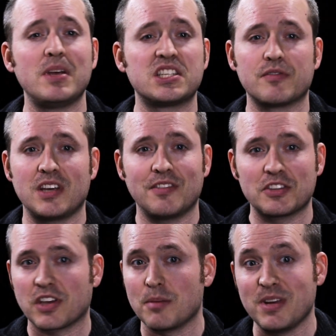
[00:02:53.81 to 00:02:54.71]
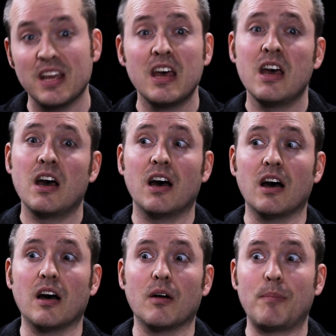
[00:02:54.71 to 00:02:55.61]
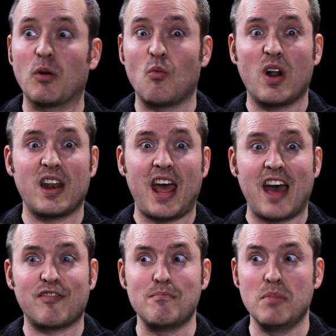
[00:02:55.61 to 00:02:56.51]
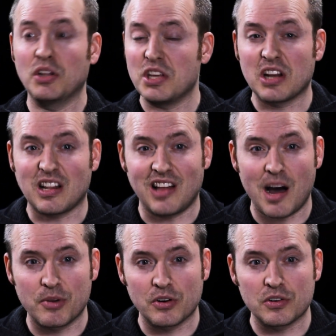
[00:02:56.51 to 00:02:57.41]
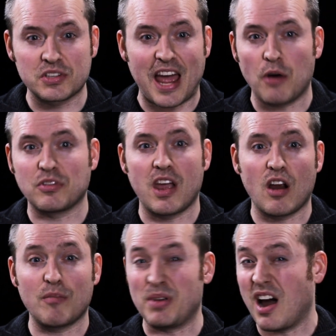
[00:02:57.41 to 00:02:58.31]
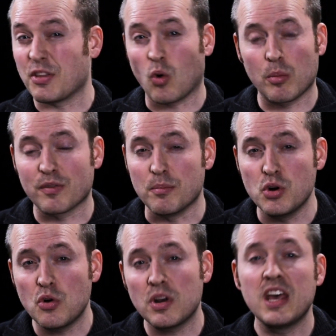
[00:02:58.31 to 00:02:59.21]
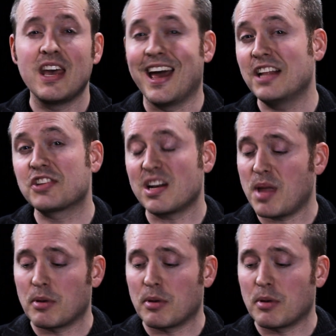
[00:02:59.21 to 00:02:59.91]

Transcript: piece of kit that's going to be uh, about one and a half million kilometers out there beyond the orbit of the moon, and it's going to be